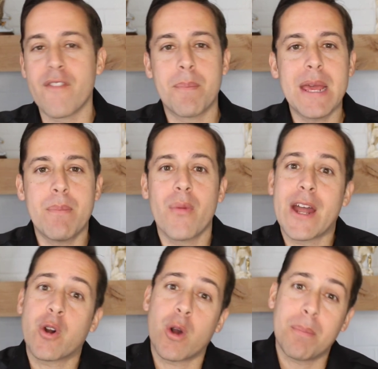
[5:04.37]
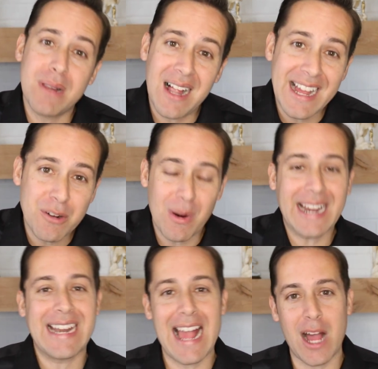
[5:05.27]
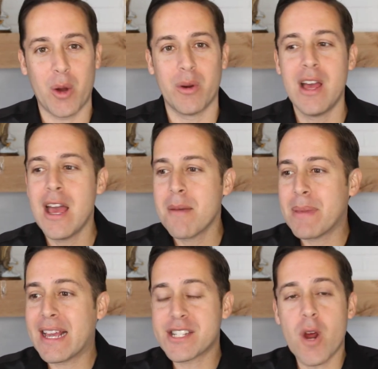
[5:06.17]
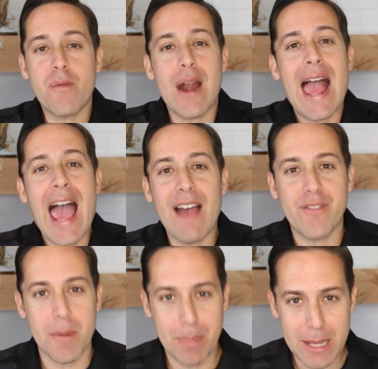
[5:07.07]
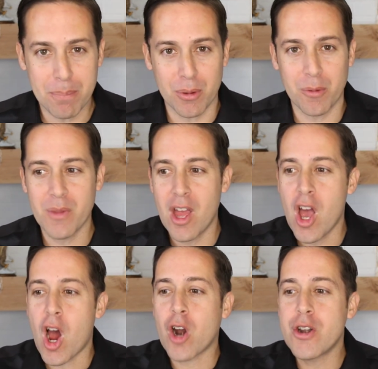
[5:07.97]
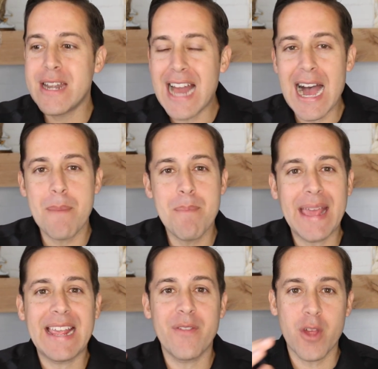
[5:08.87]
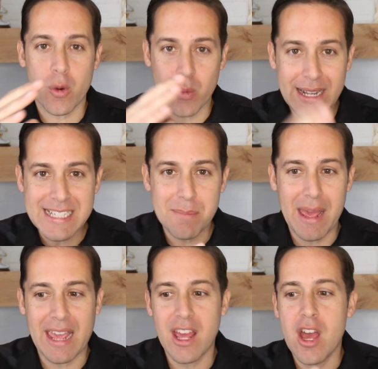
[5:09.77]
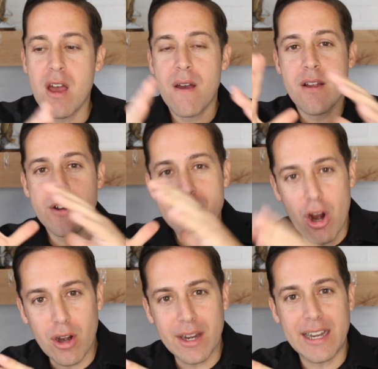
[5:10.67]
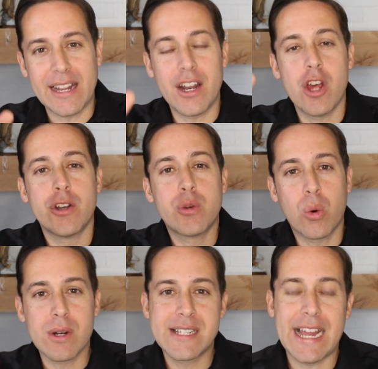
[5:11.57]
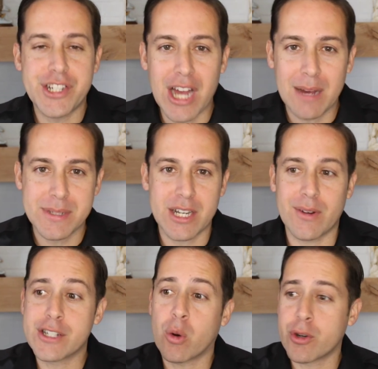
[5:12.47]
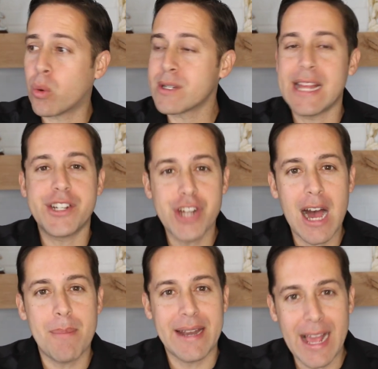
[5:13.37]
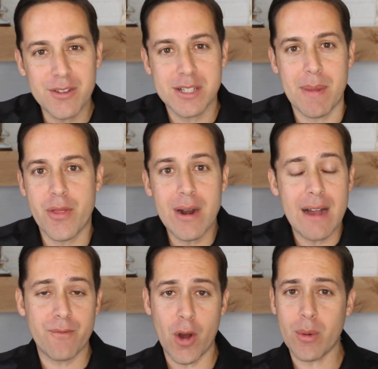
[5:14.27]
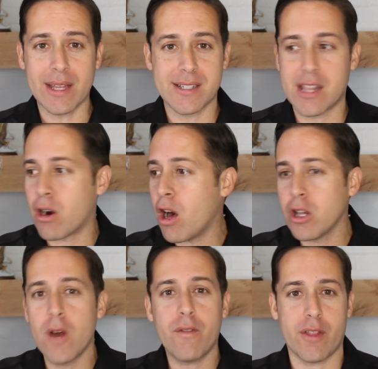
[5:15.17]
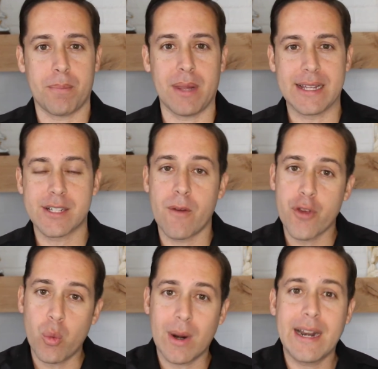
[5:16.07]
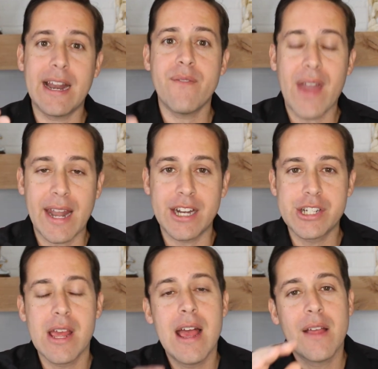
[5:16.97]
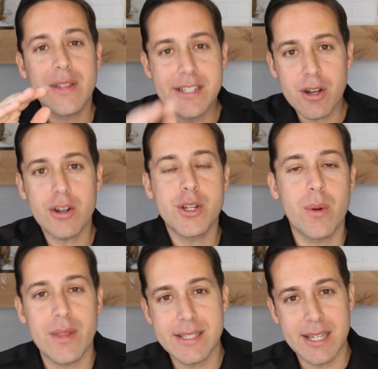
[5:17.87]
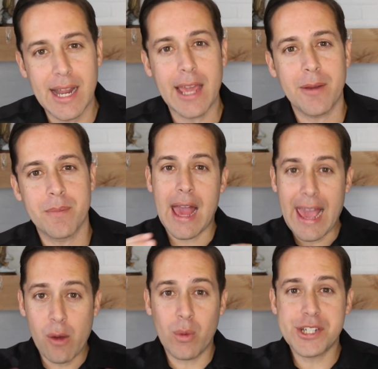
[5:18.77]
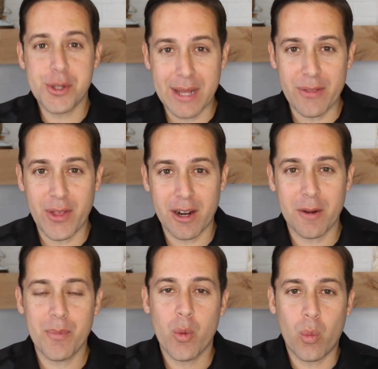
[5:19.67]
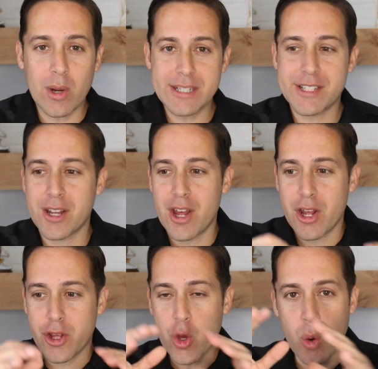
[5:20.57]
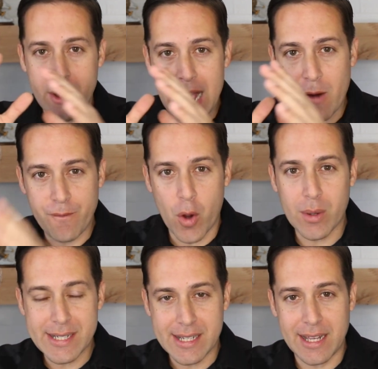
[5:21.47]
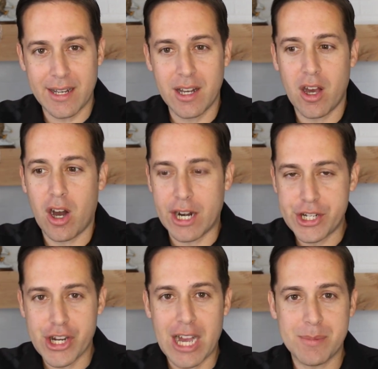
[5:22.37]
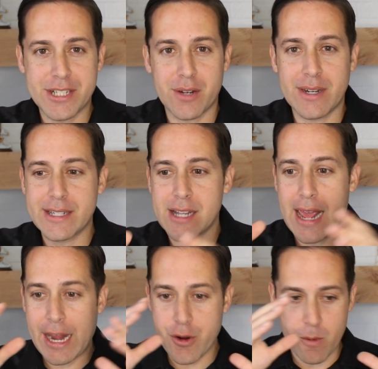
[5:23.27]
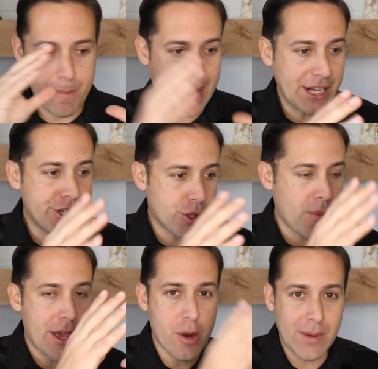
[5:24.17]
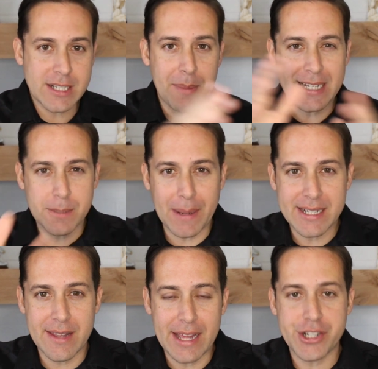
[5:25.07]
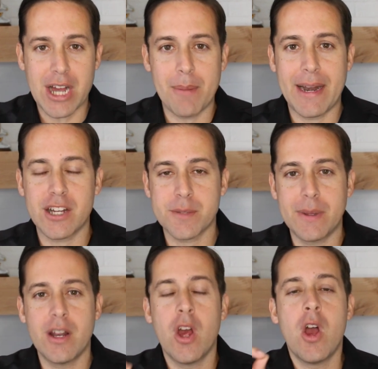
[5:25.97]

the people that are applying right now, because over half the people are not making their resume targeted towards that job series or towards that job announcement. They're not focused. They're all over the place. So if you want an advantage, then start doing this today. And once you get there, once you are now focused in on a job series and you're making sure that your resume speaks to that job announcement,